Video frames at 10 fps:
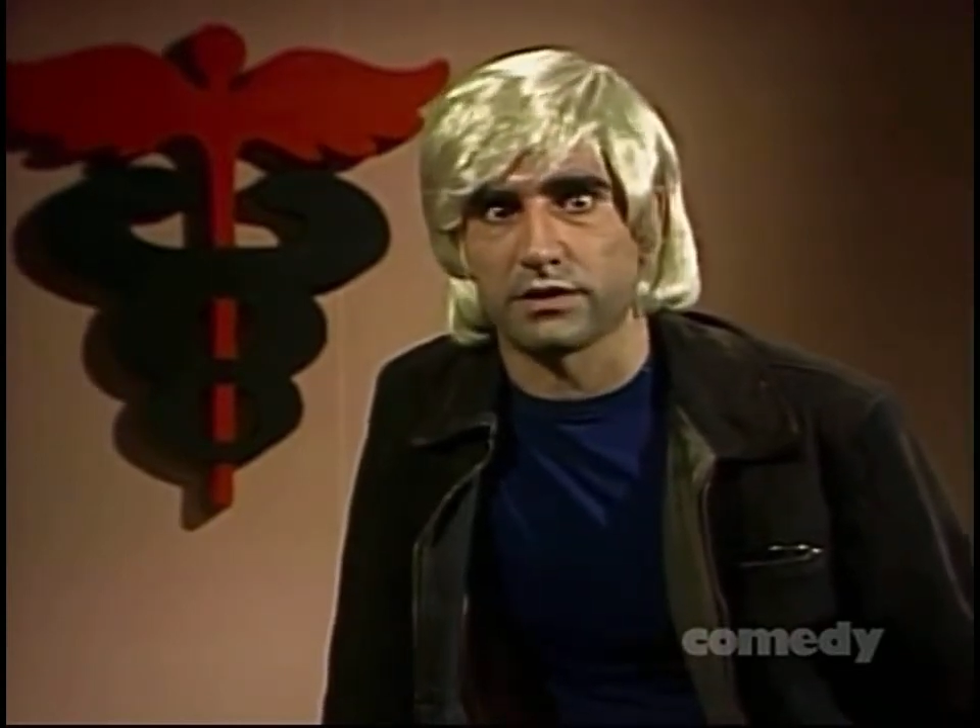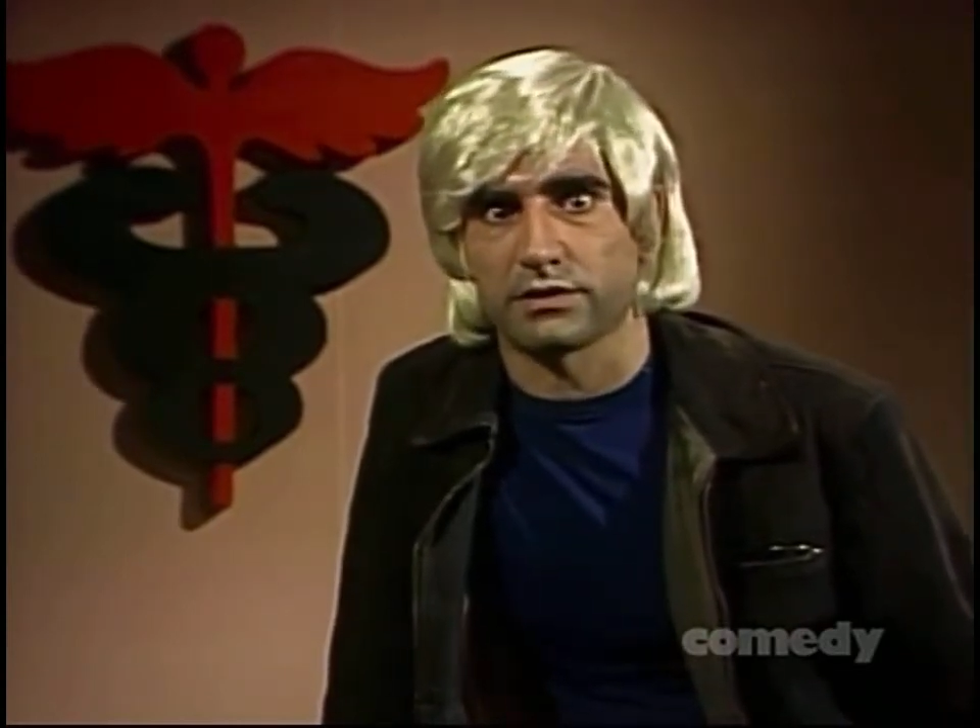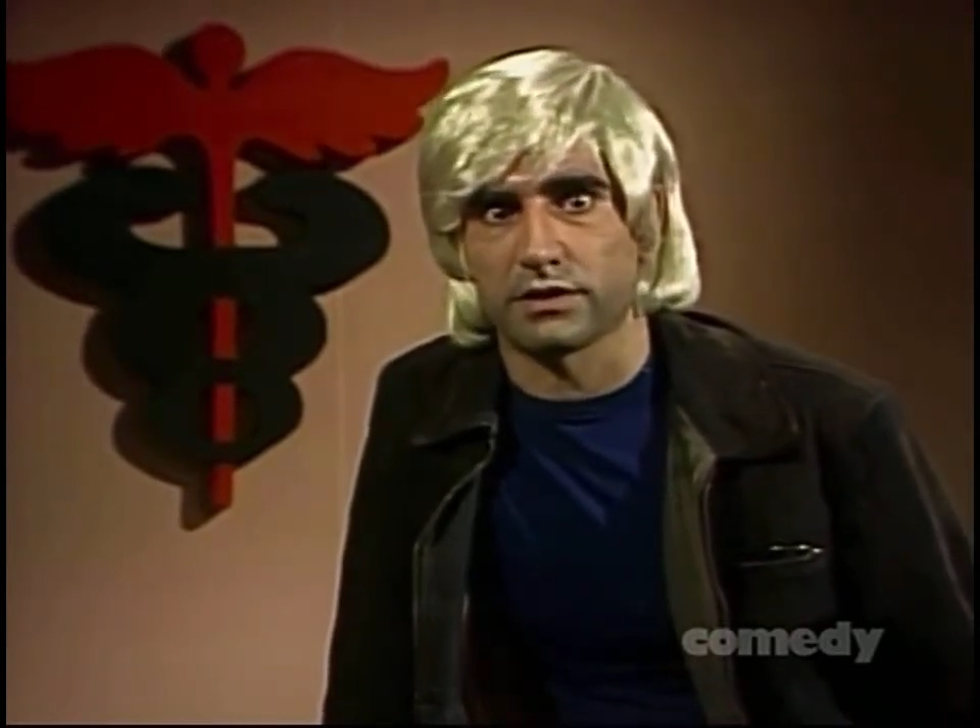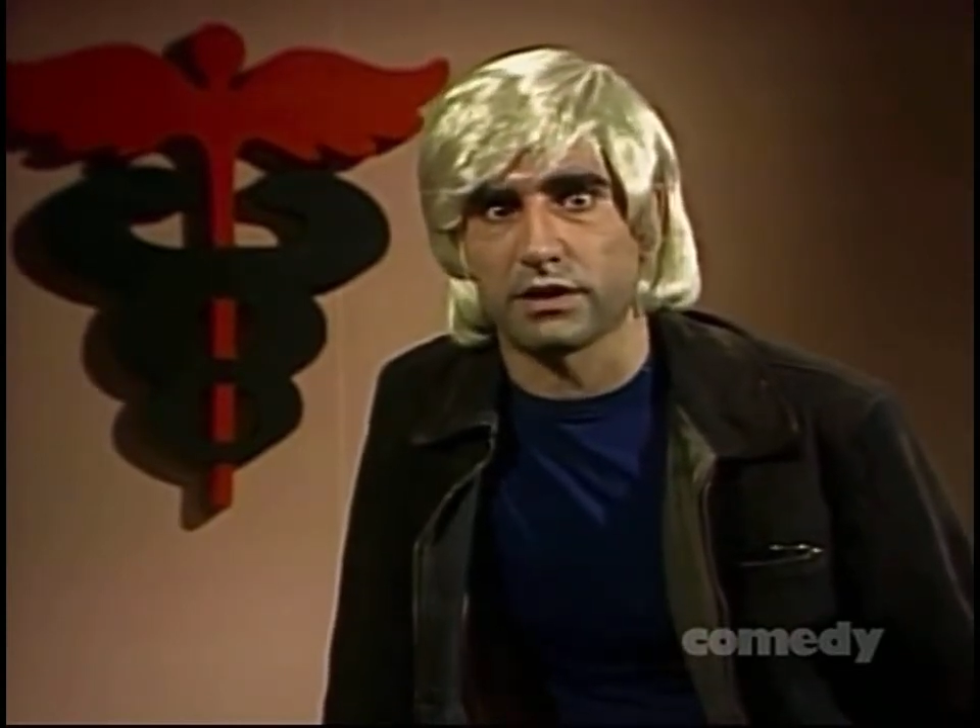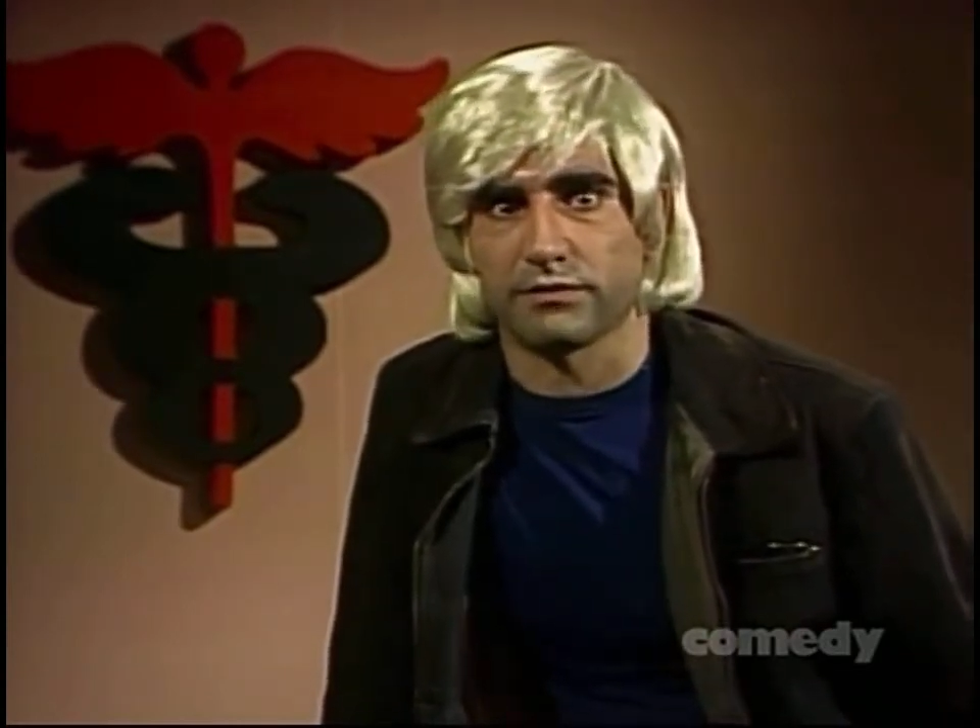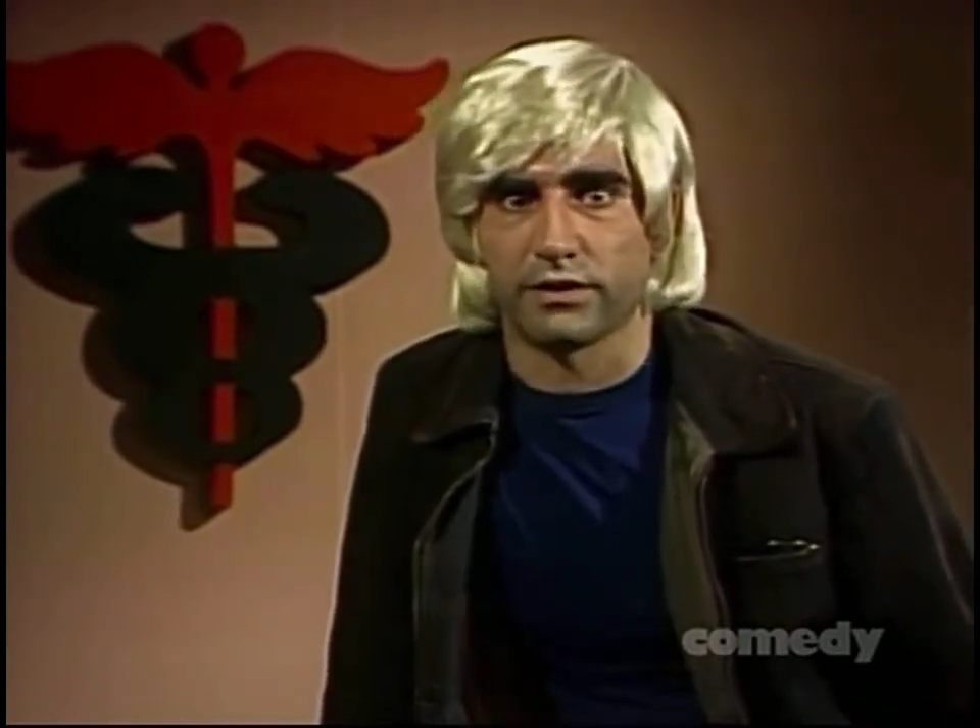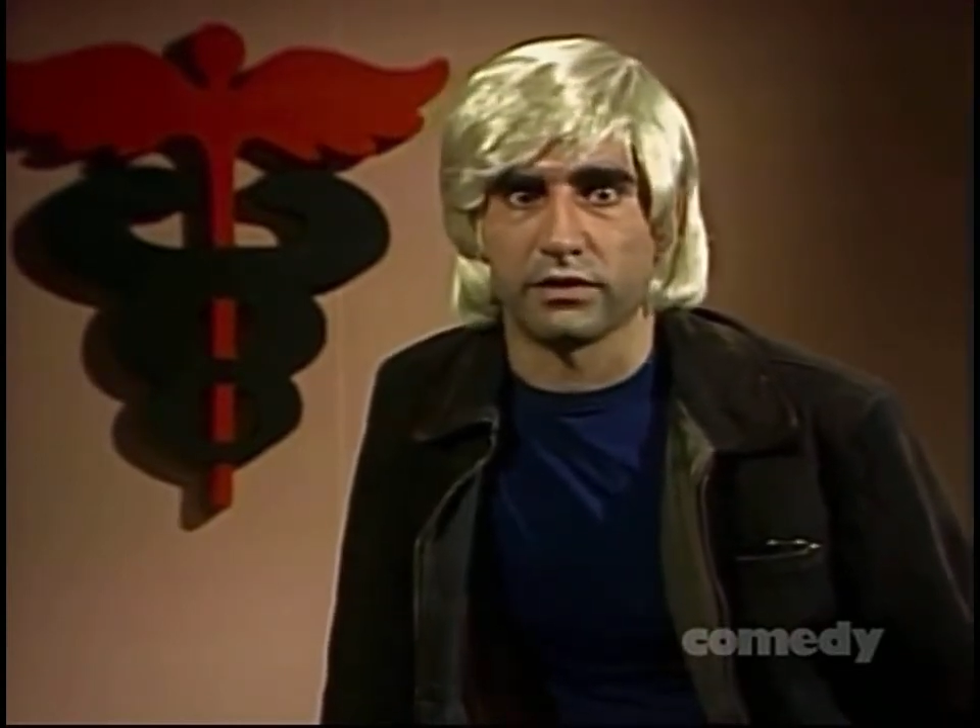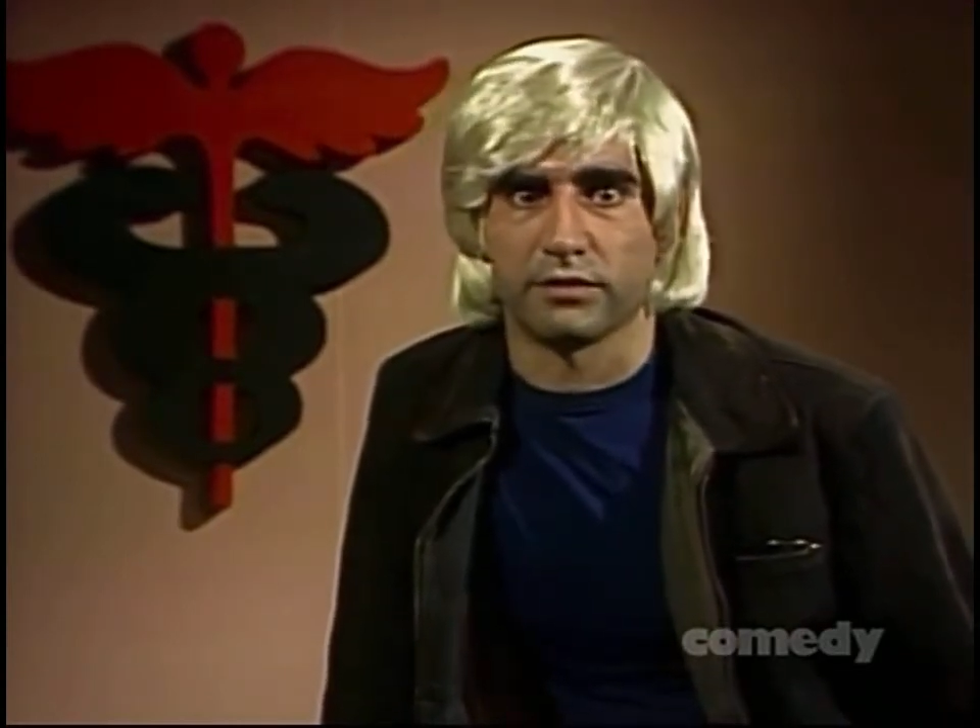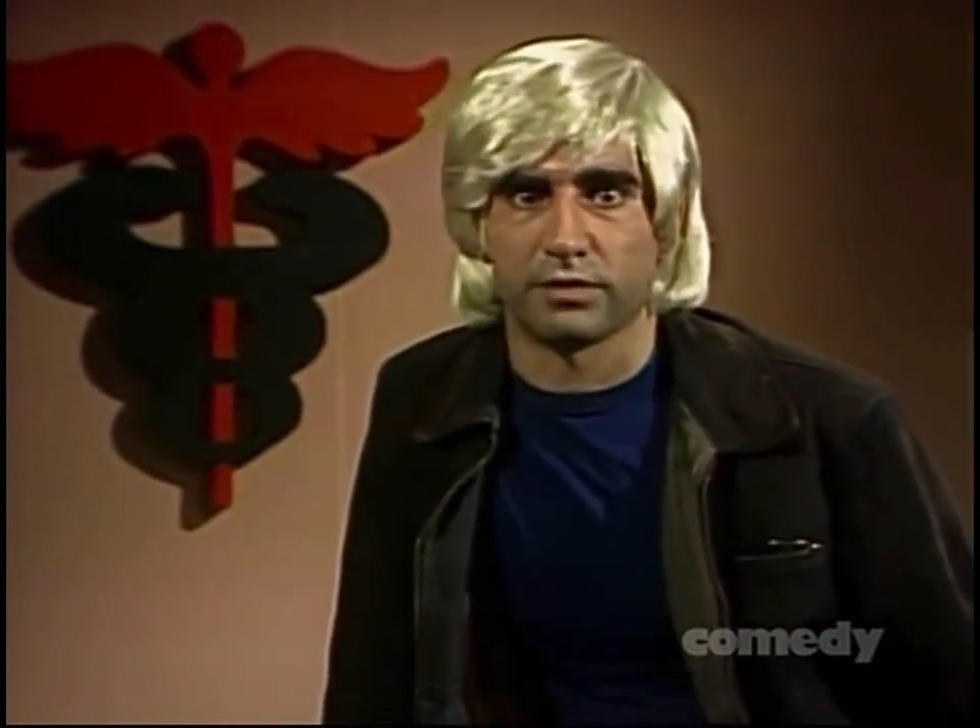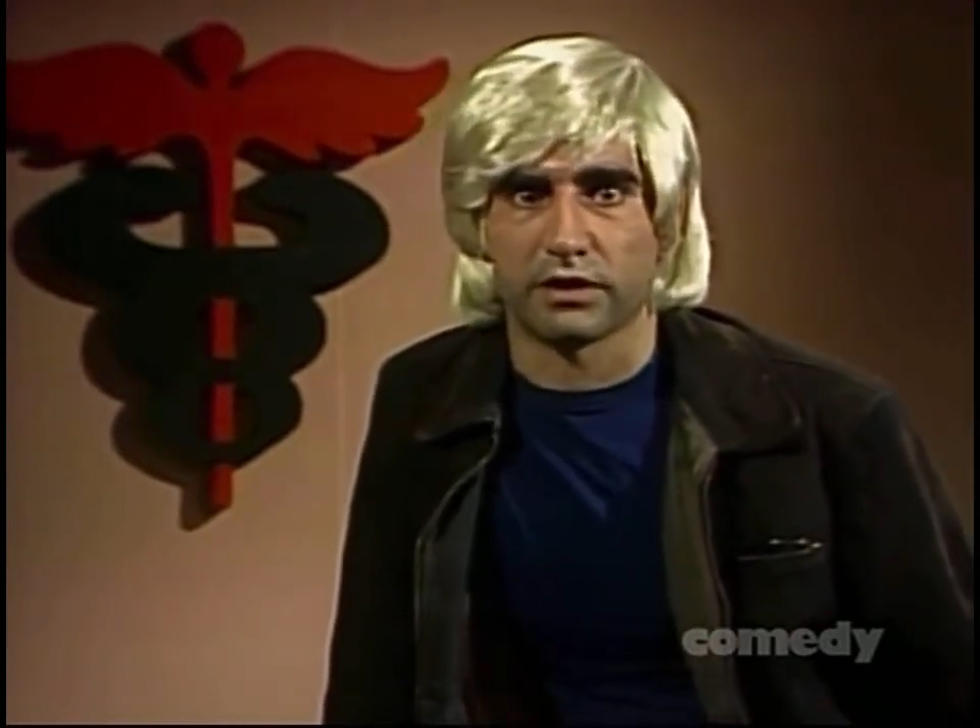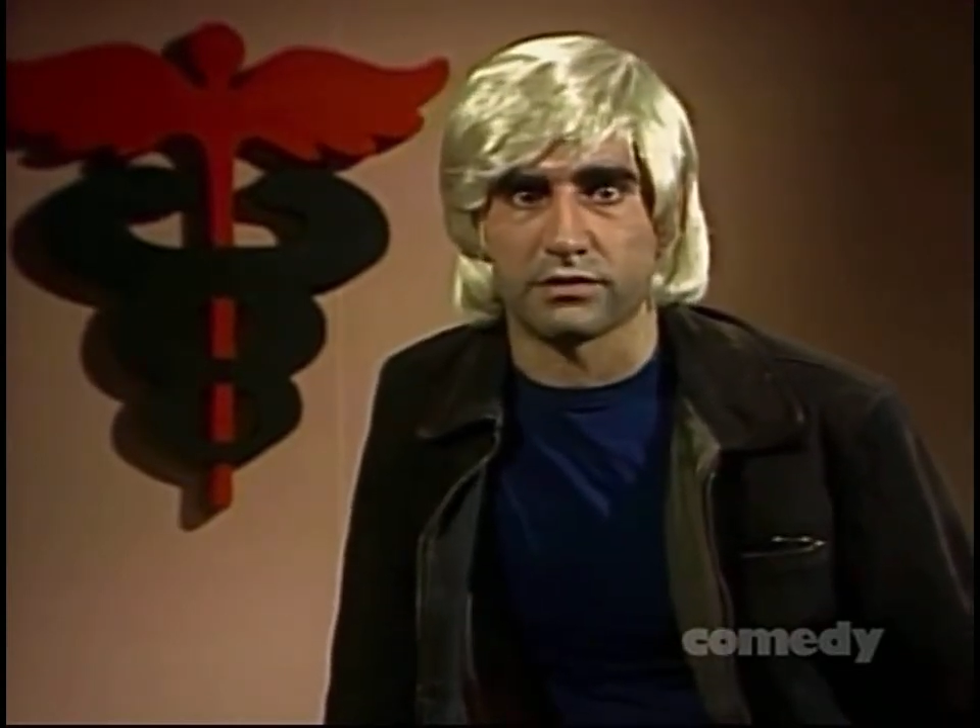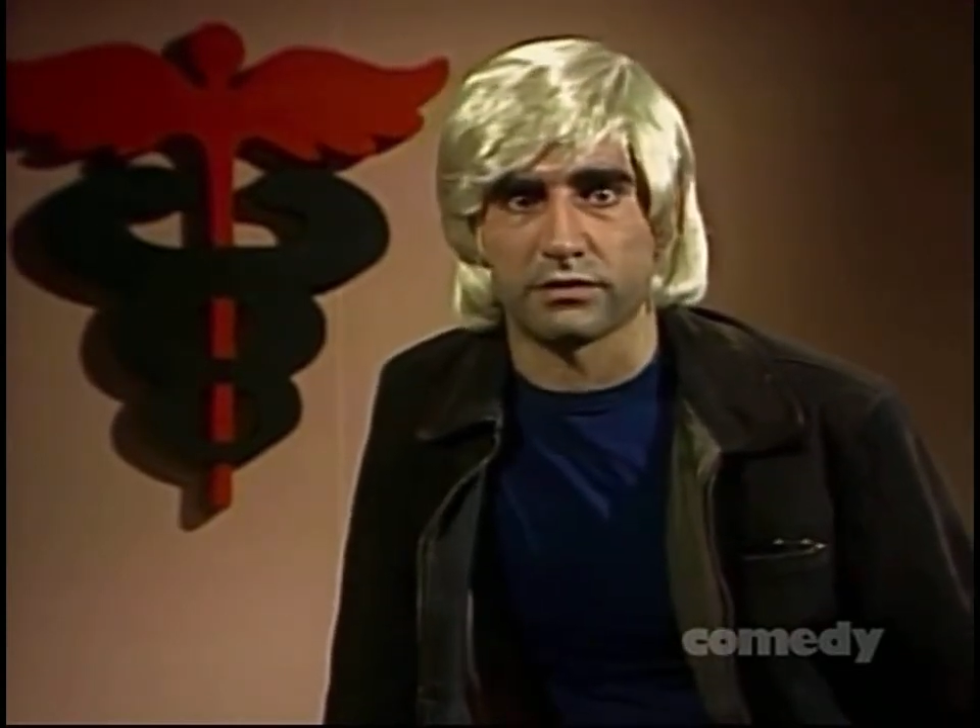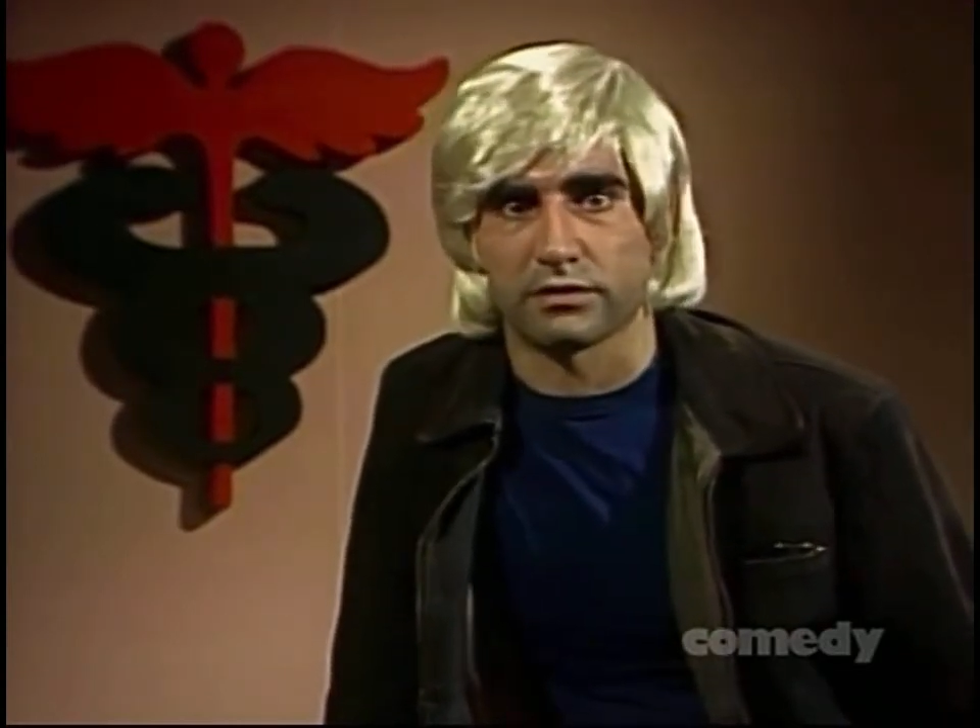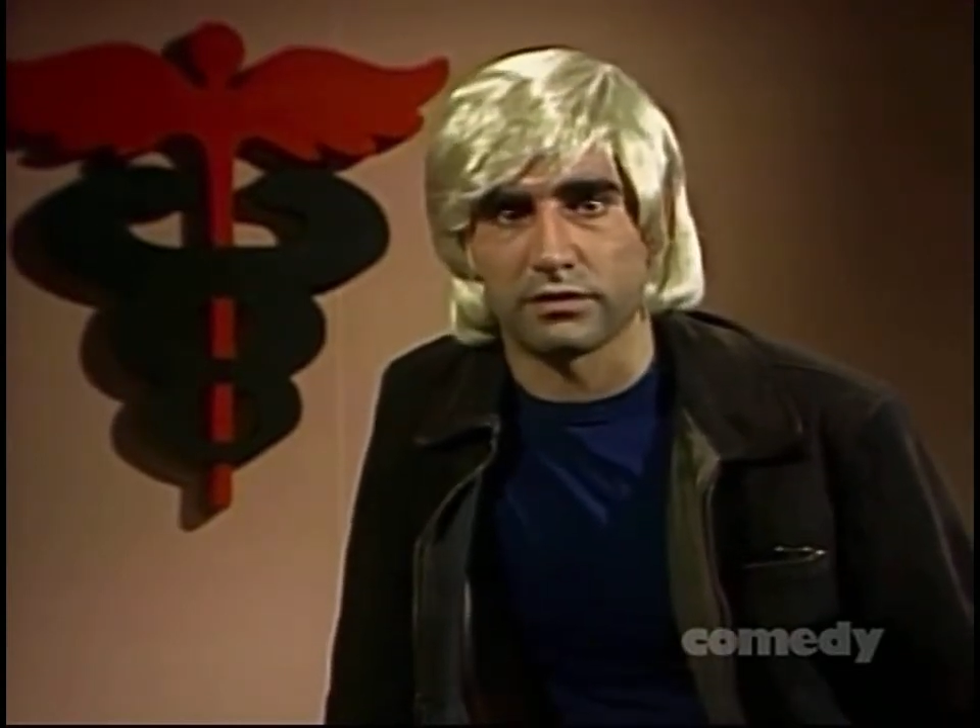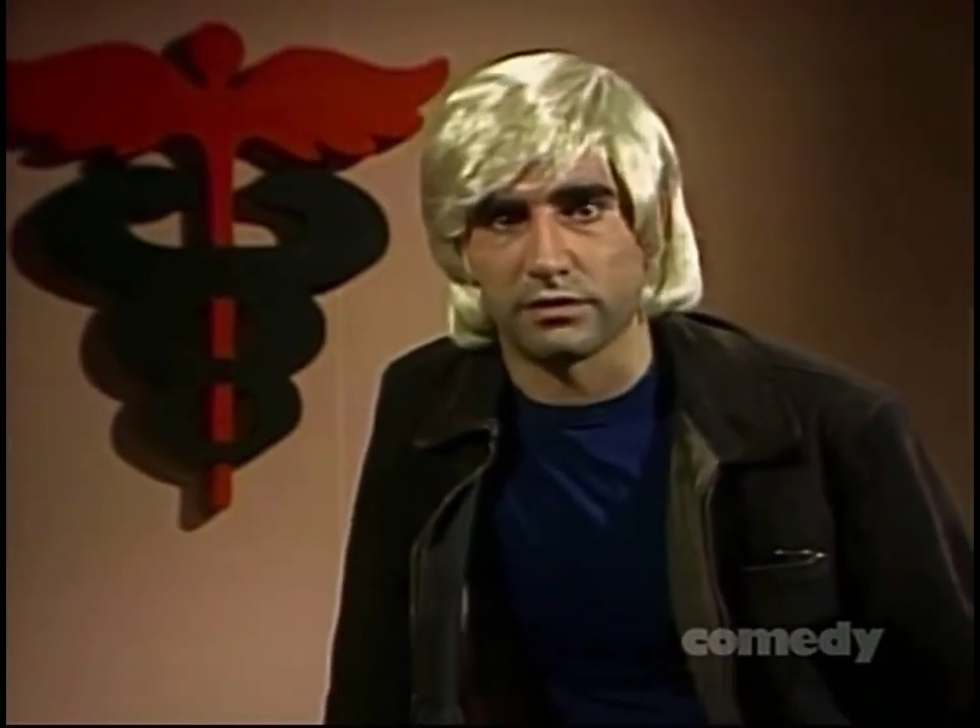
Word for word: it's not a very pleasant